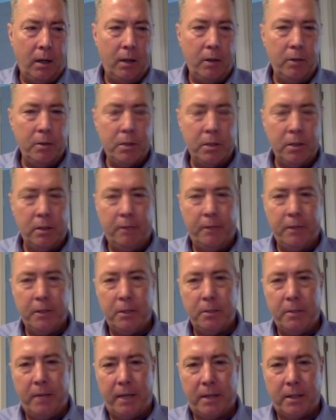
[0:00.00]
uh, using the
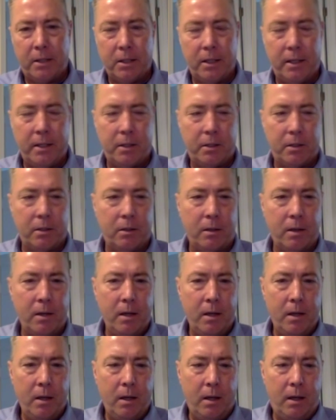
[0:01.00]
VisuMax
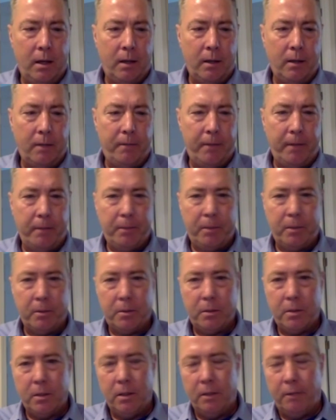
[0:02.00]
laser, uh, the
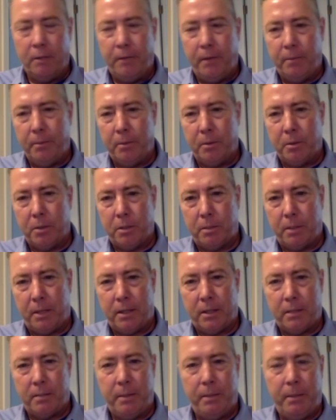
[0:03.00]
femtos the femtose
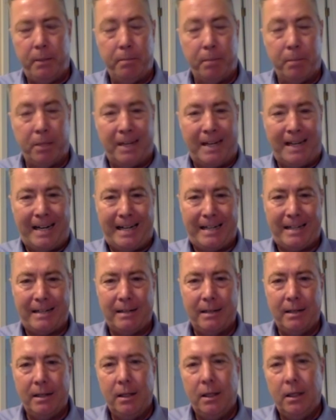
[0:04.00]
spots may be
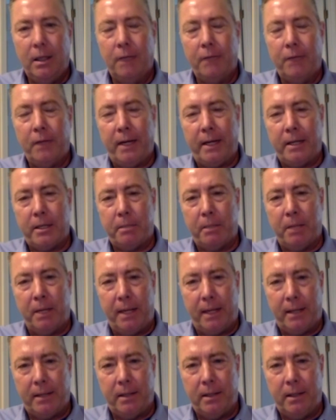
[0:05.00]
blocked. If that's
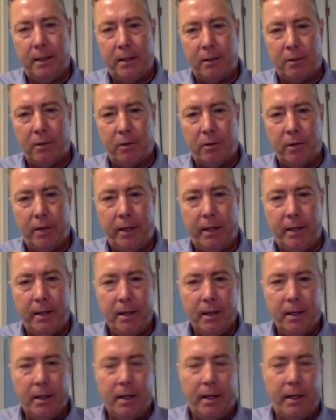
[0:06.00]
blocked, then it'll
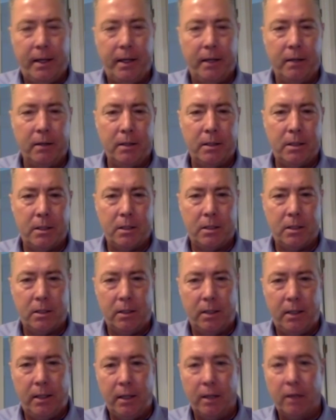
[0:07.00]
create
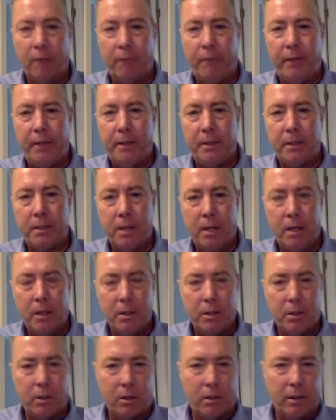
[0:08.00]
adherences in the interface,
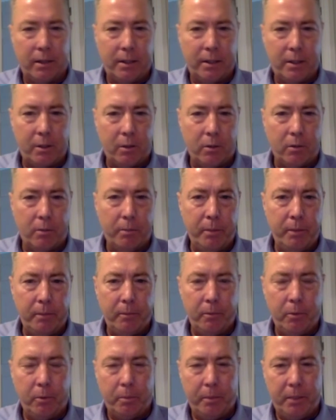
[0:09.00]
so the lenticle will
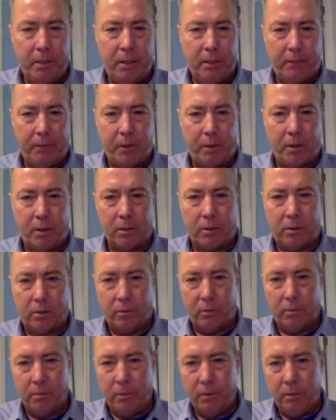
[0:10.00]
be, will be
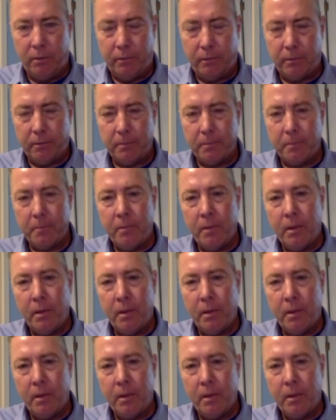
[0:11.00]
difficult to remove.